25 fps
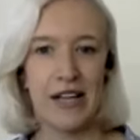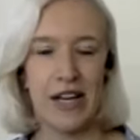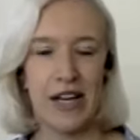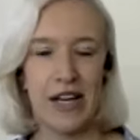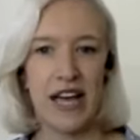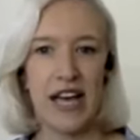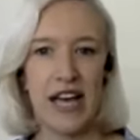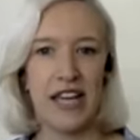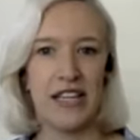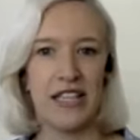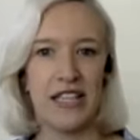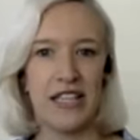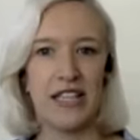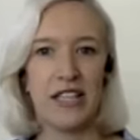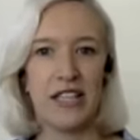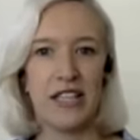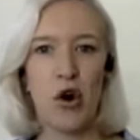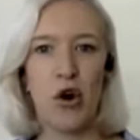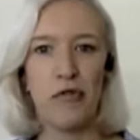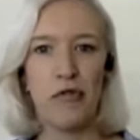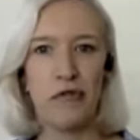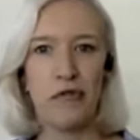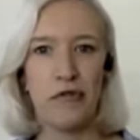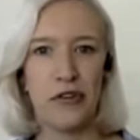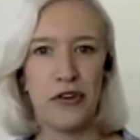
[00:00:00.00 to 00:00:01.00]
And
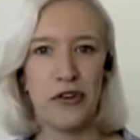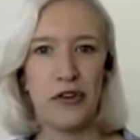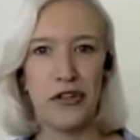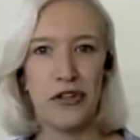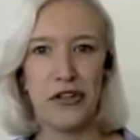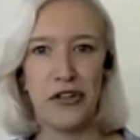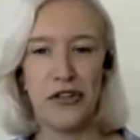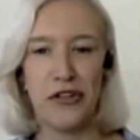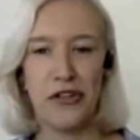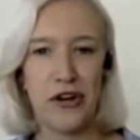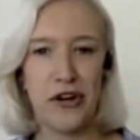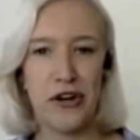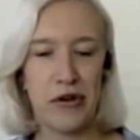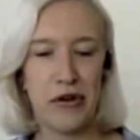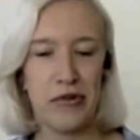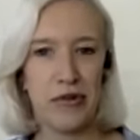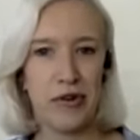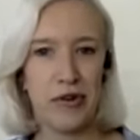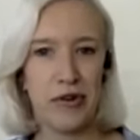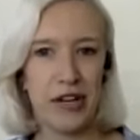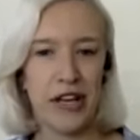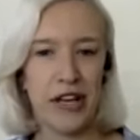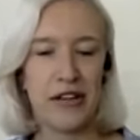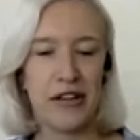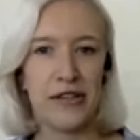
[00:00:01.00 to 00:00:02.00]
often,
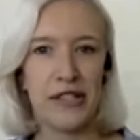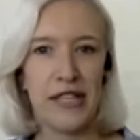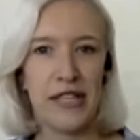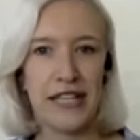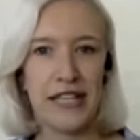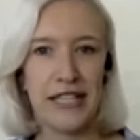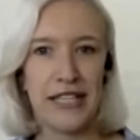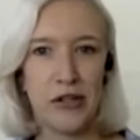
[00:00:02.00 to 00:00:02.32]
like you said,